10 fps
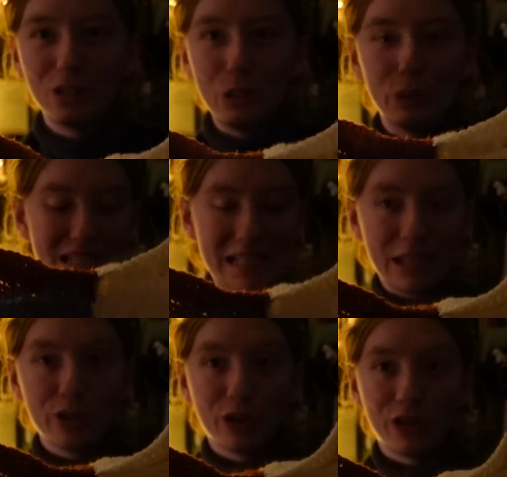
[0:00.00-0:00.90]
to do is
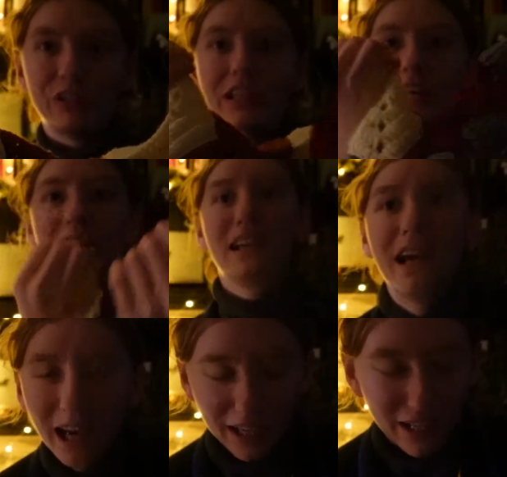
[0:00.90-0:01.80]
the
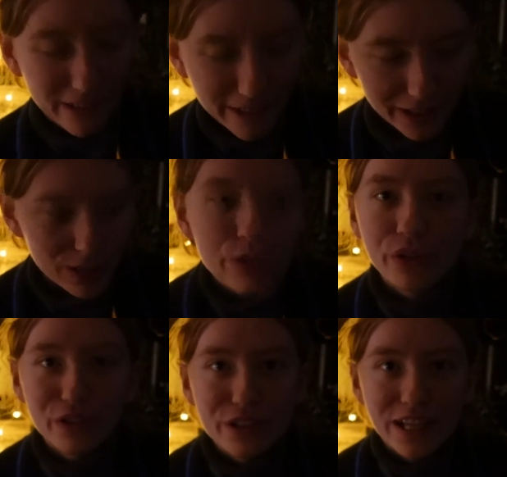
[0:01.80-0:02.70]
turtleneck, and I think that's
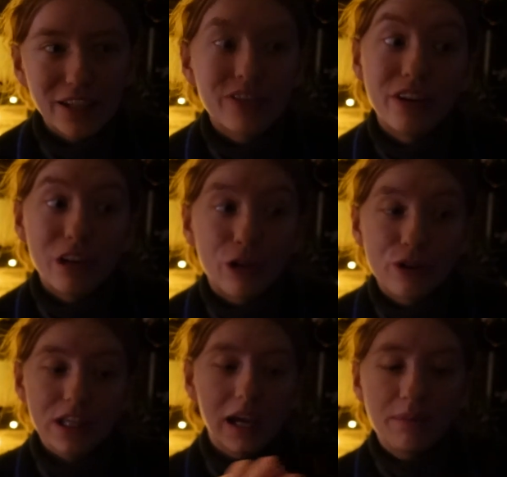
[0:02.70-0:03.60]
going to take a very long
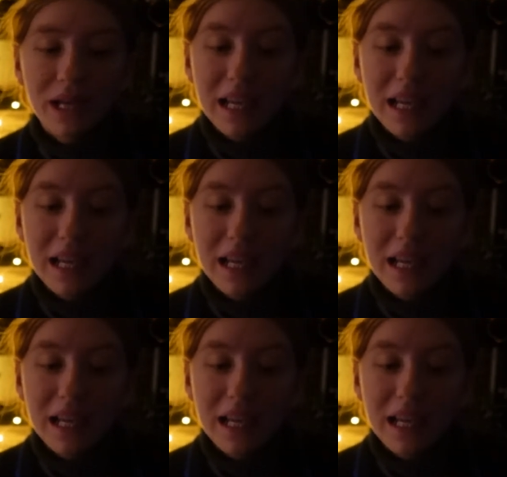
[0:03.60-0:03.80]
time.